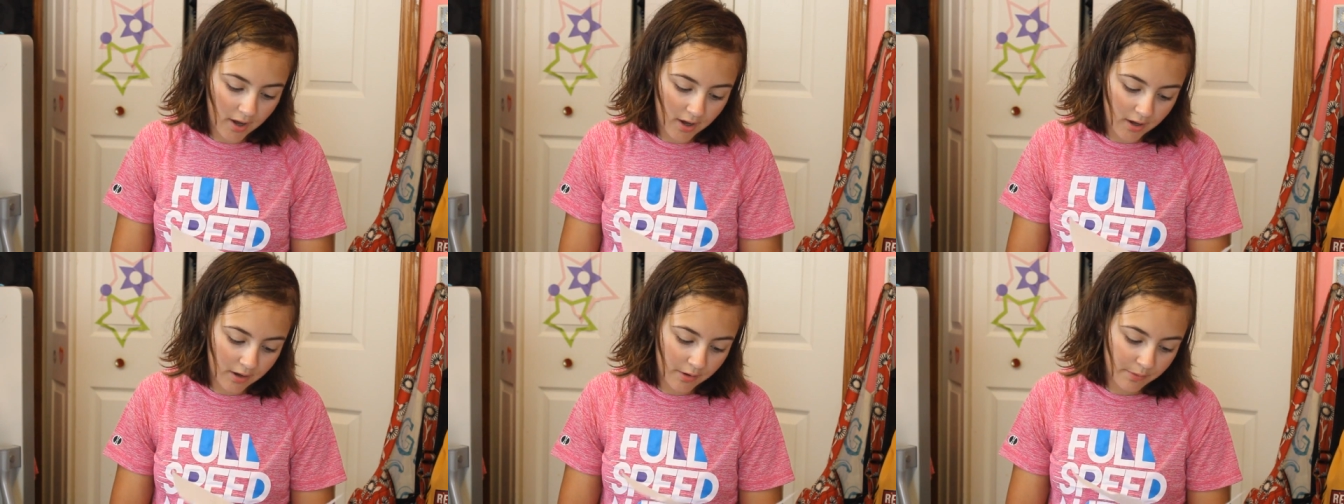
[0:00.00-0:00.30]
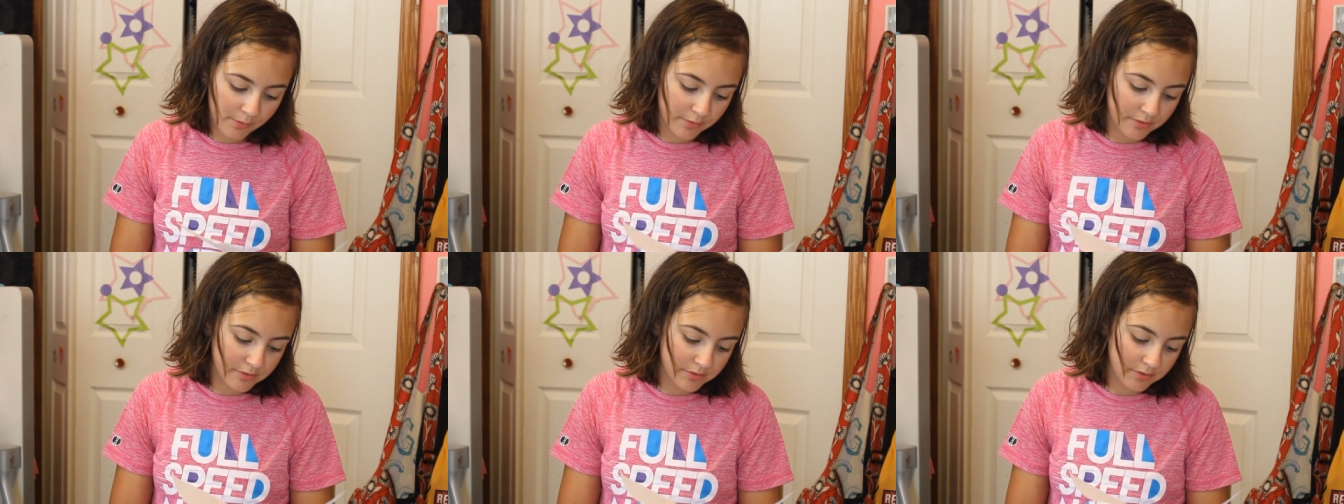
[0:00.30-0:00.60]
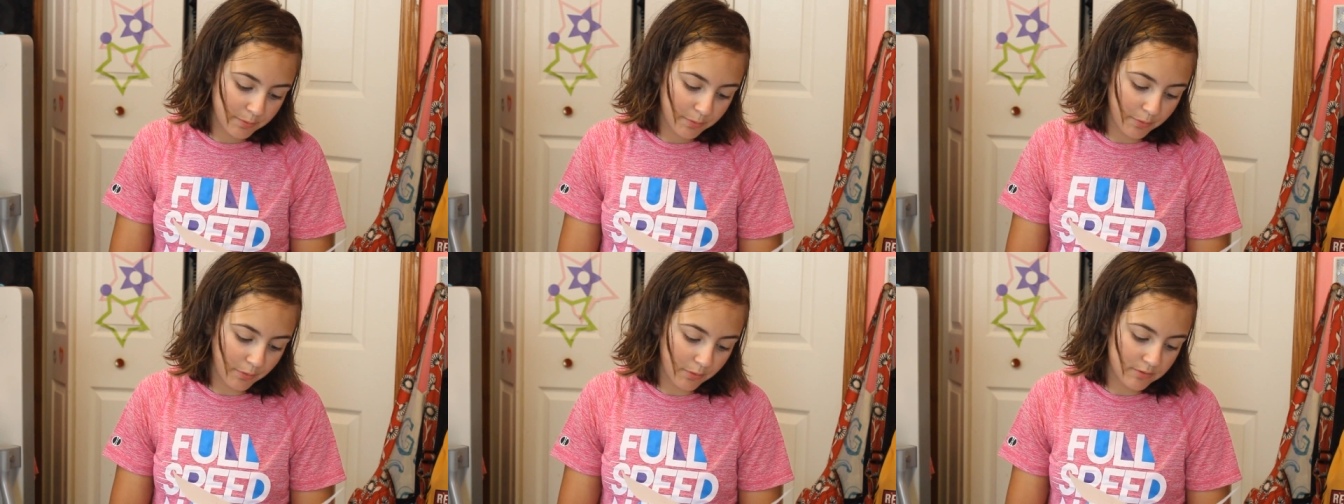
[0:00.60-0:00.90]
I was
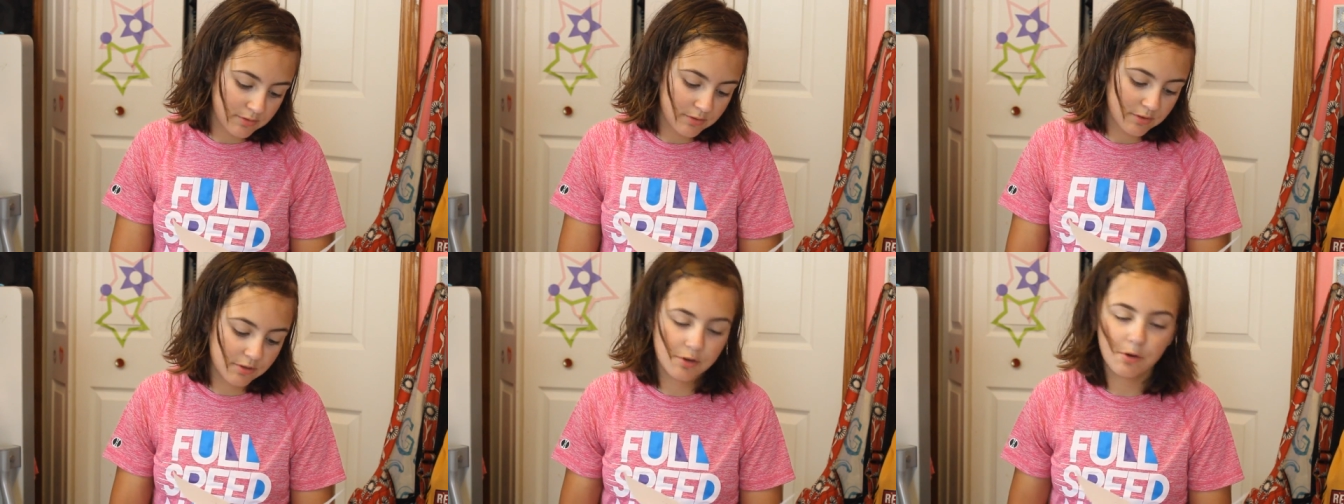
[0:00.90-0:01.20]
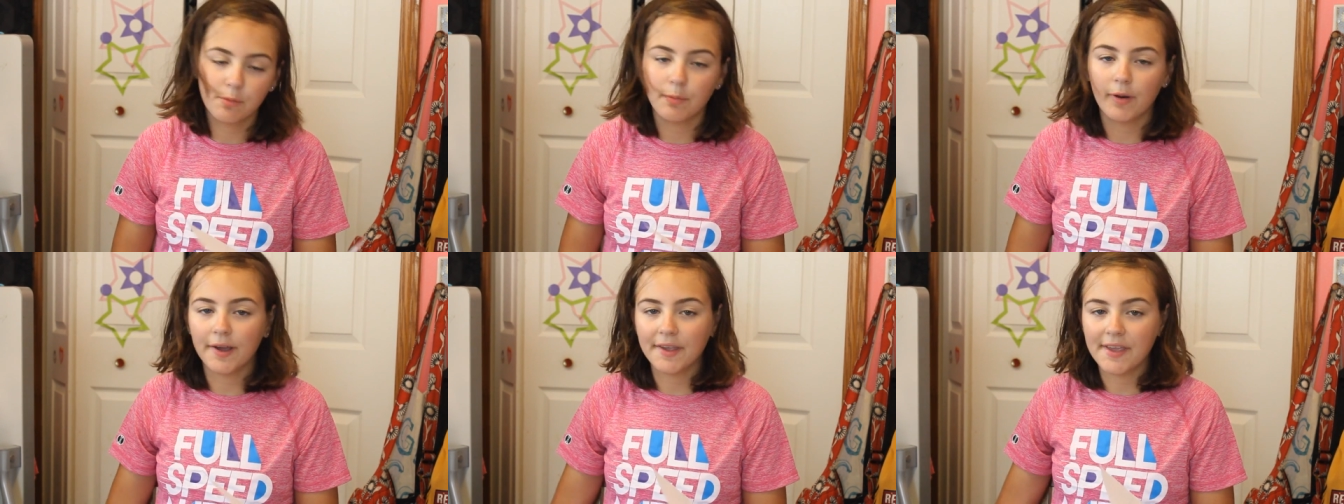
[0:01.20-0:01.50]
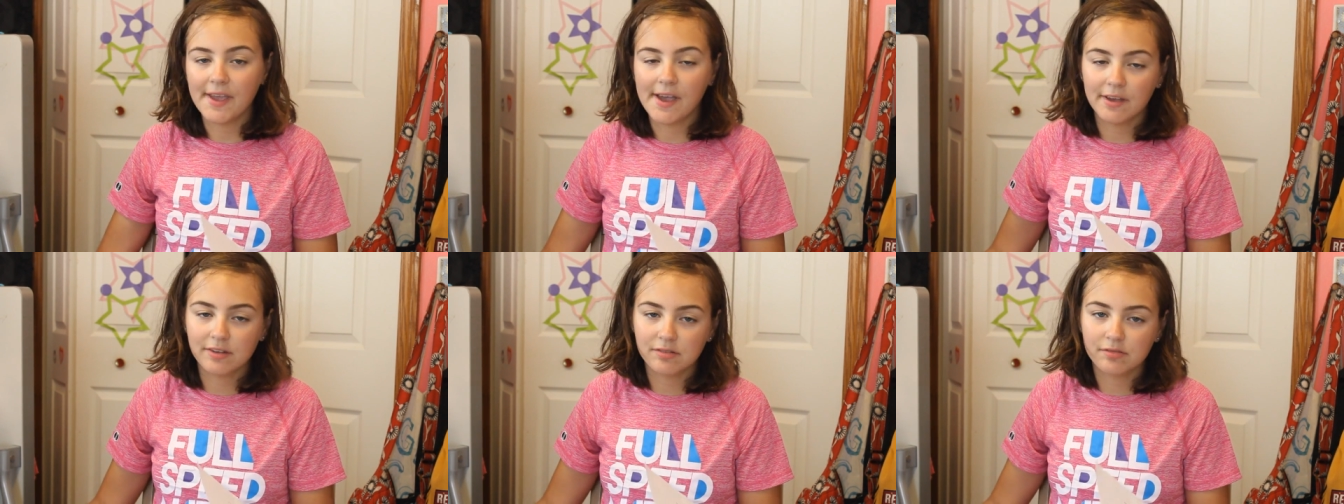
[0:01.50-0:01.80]
supposed to go buy
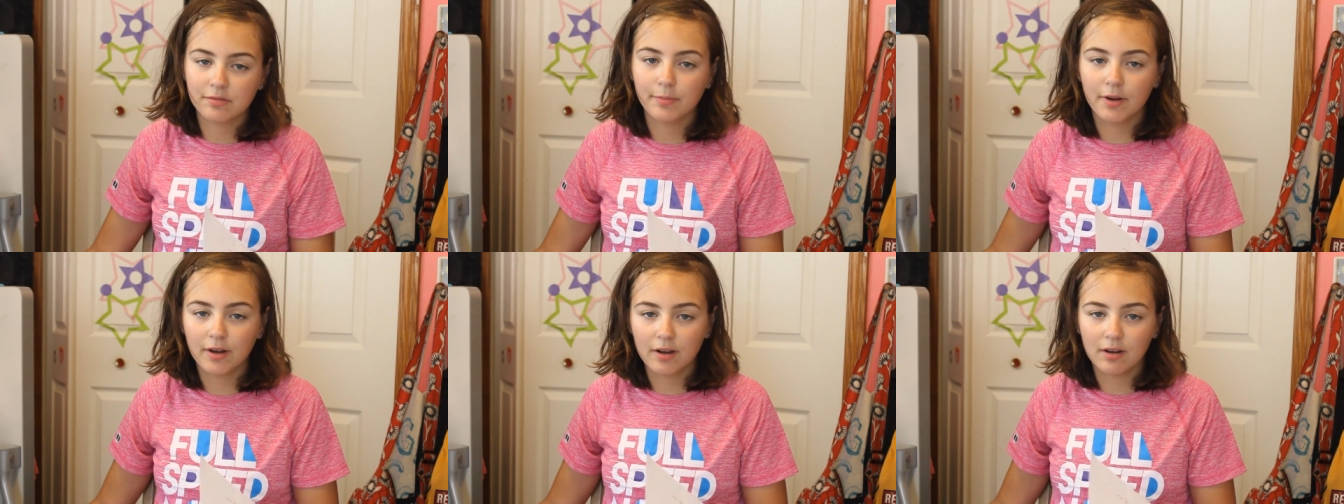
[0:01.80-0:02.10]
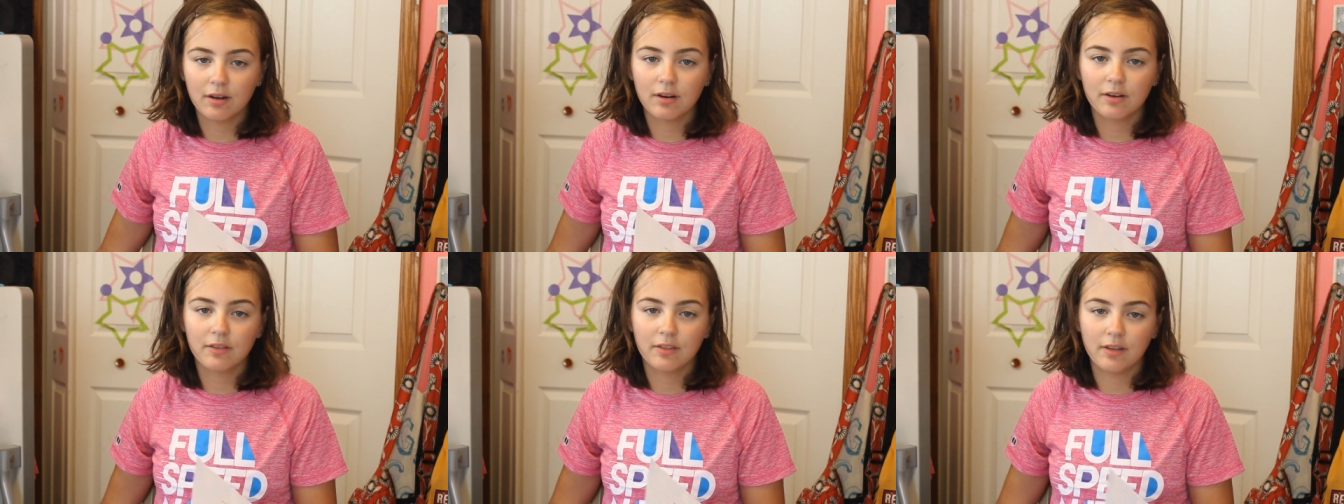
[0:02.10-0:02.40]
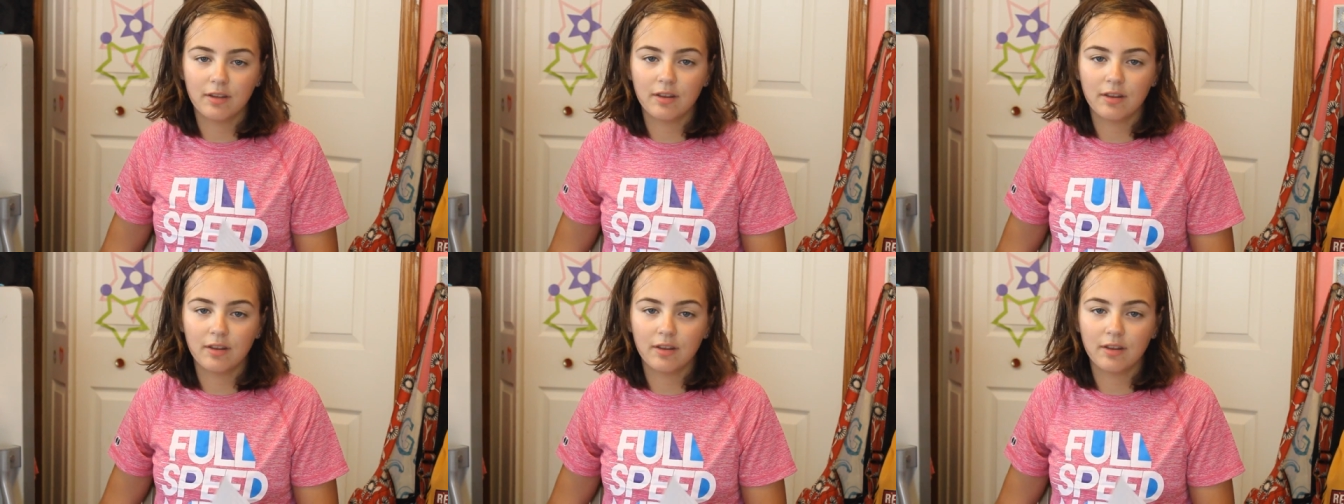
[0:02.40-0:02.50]
gas for my car